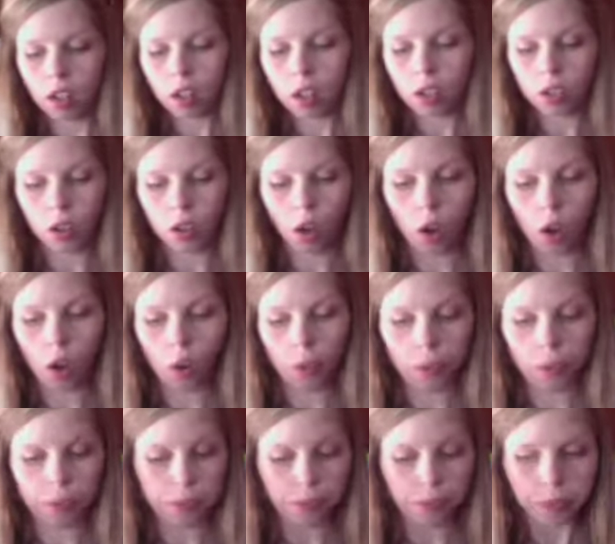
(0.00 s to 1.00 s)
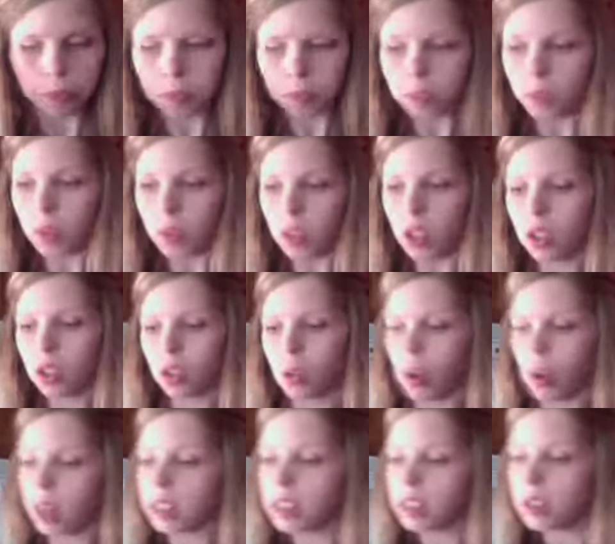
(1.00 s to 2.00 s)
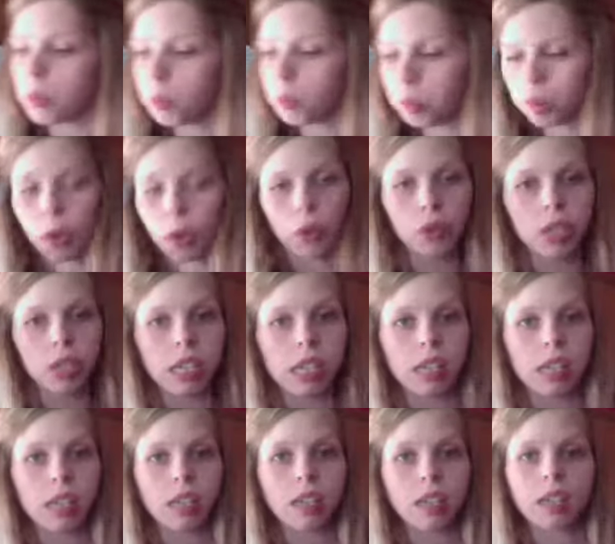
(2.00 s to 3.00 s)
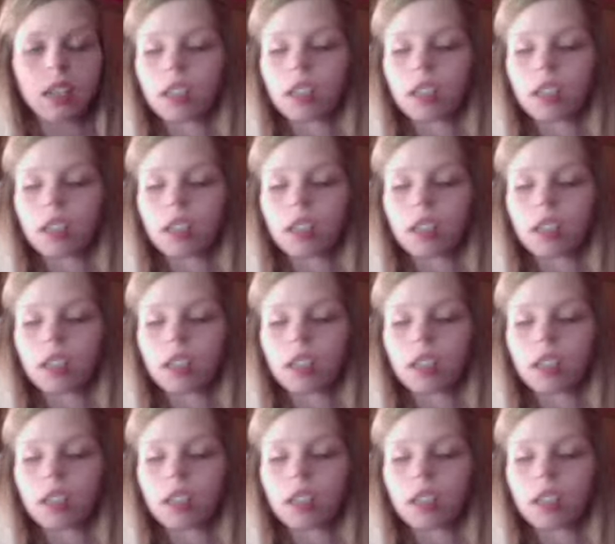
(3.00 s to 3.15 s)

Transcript: So, you want some protein.